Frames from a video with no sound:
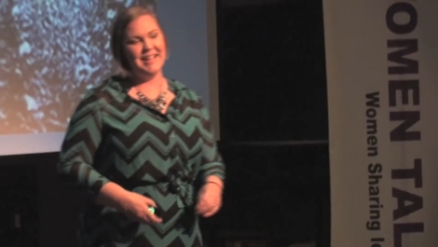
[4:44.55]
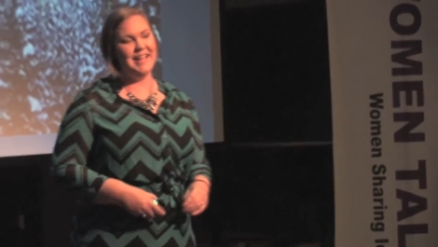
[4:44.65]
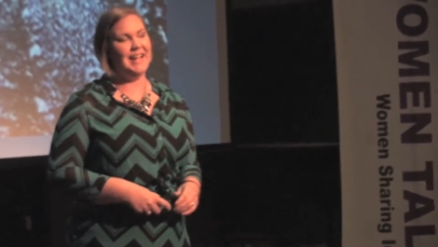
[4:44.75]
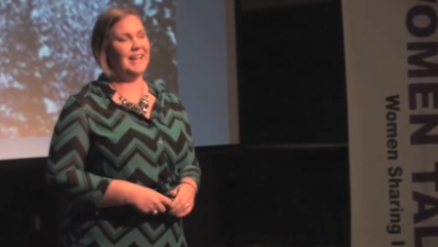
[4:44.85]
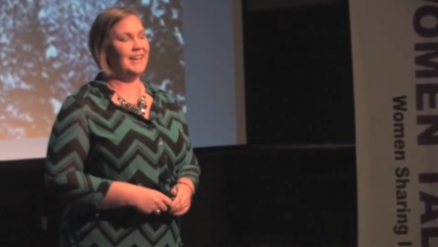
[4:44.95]

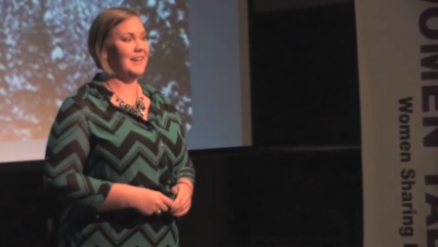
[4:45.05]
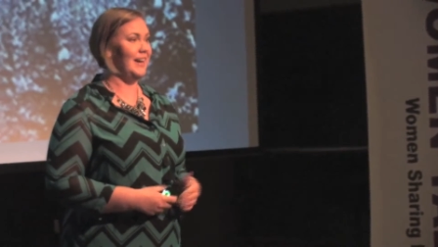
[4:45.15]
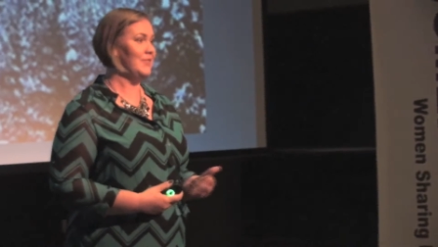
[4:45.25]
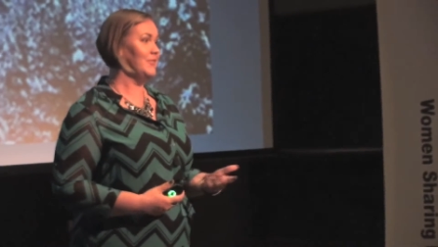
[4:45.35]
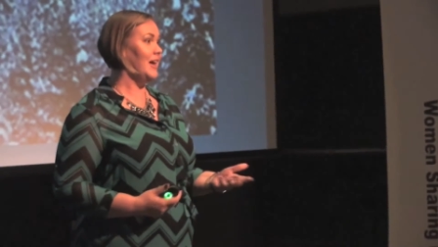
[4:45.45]
And
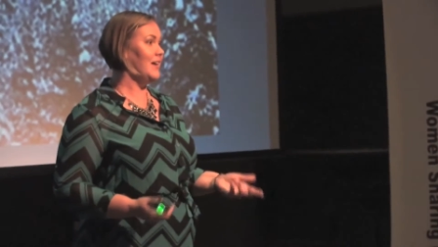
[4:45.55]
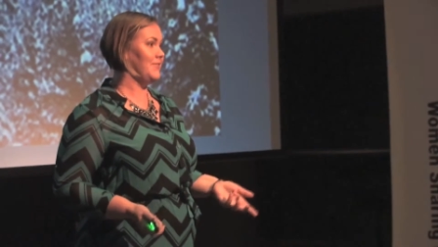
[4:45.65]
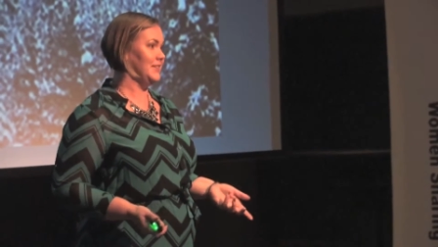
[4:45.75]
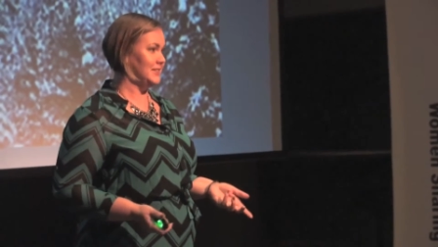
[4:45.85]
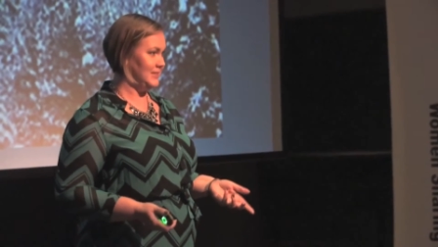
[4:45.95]
I'm
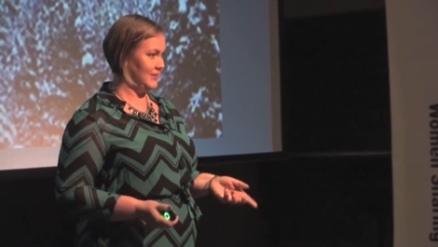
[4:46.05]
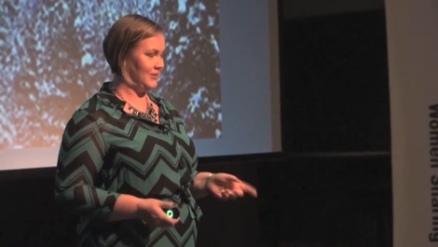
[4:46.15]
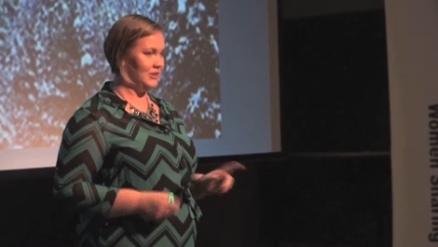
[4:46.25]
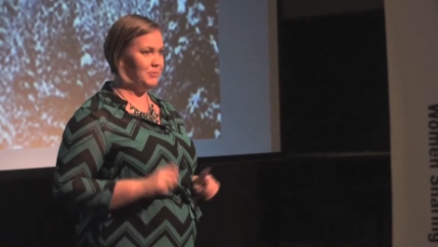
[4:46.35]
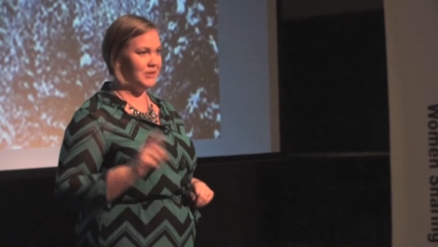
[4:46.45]
laughing
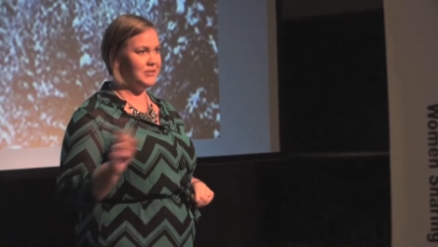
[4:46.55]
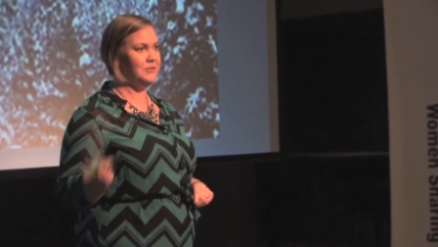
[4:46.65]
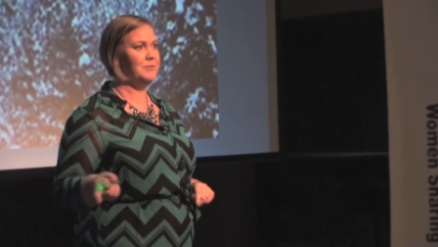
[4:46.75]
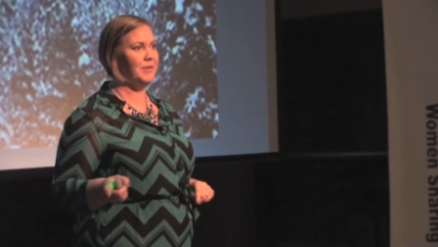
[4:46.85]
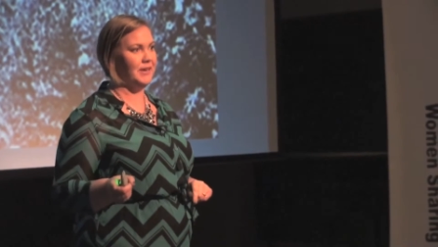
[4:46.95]
hysterically, but
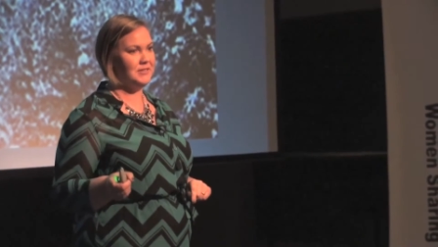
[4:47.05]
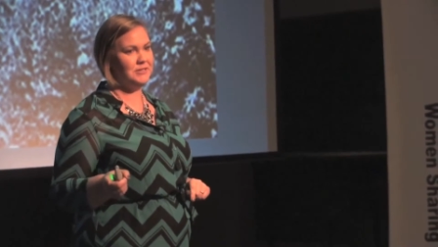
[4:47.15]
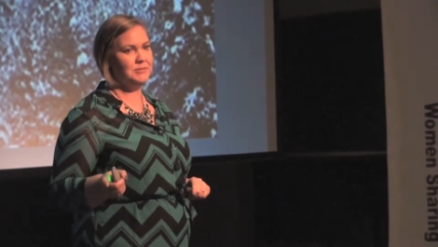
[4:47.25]
too embarrassed to